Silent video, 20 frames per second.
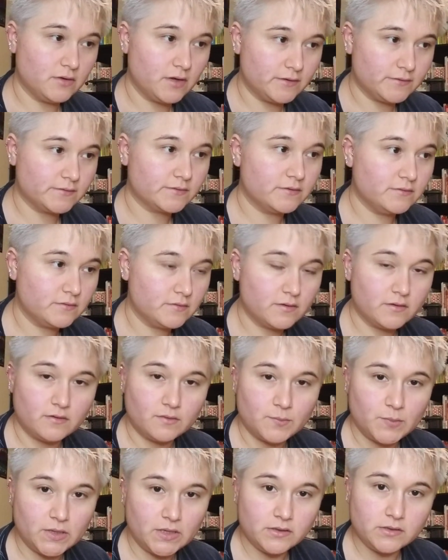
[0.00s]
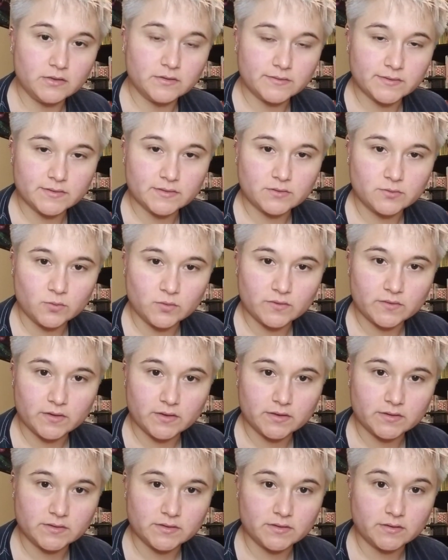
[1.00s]
asking their opinions as to what they
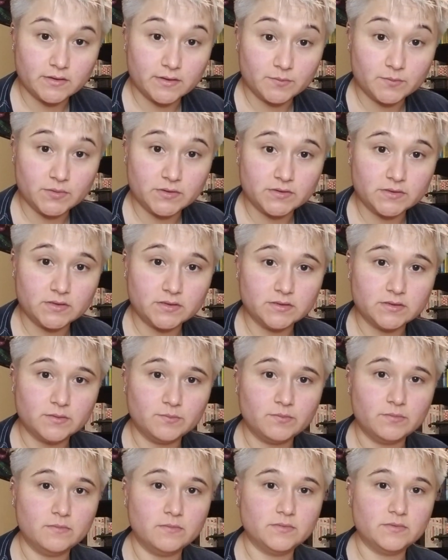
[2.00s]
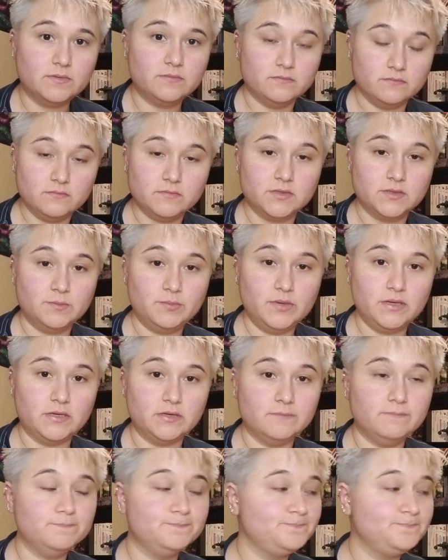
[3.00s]
consider NPCs to be,